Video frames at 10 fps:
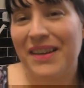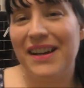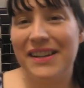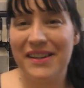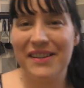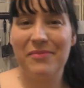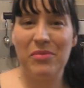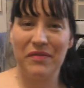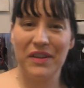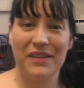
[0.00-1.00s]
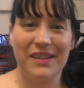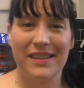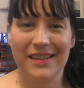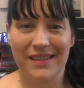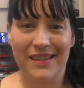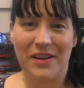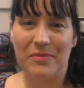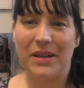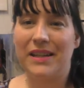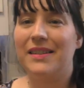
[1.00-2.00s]
I know my viewers
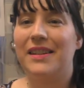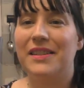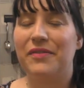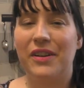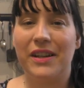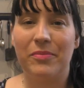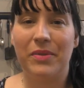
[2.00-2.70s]
know me, so it's fine.